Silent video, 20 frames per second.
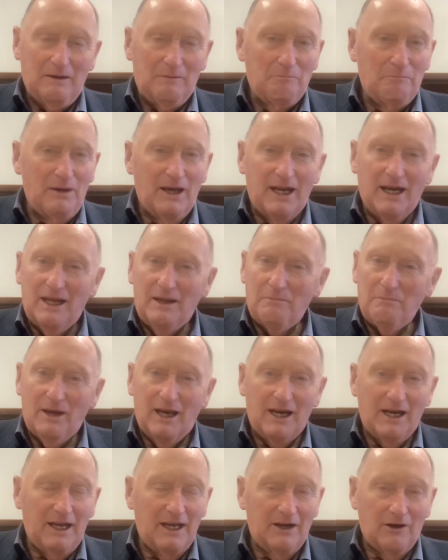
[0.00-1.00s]

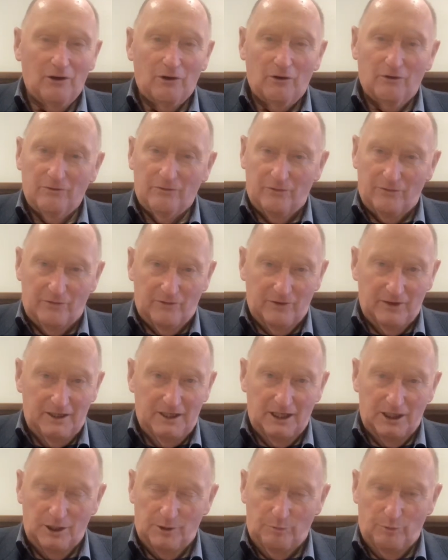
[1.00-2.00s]
many of
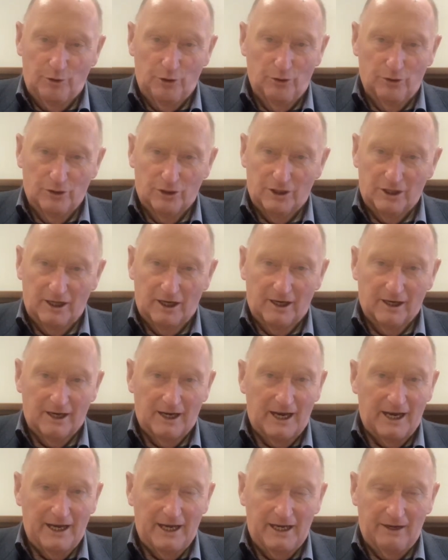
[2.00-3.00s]
disputes that
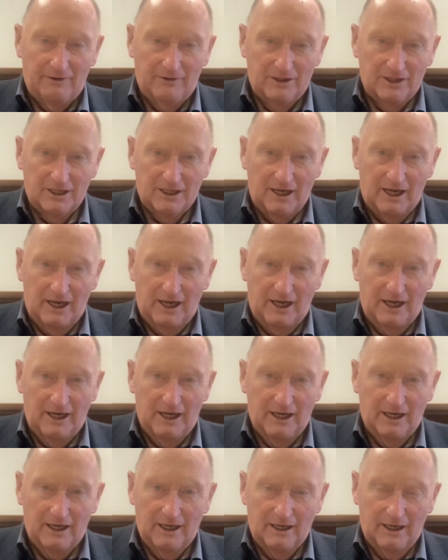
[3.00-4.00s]
arise
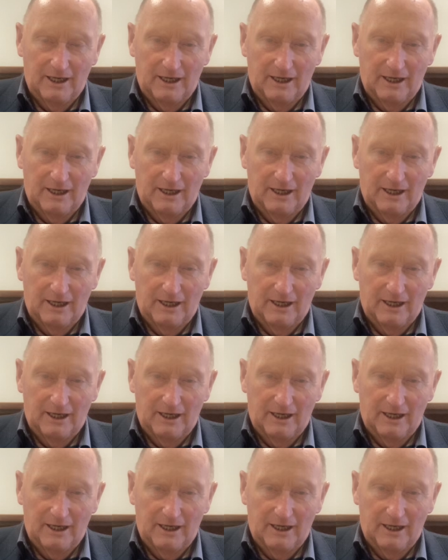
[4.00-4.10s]
in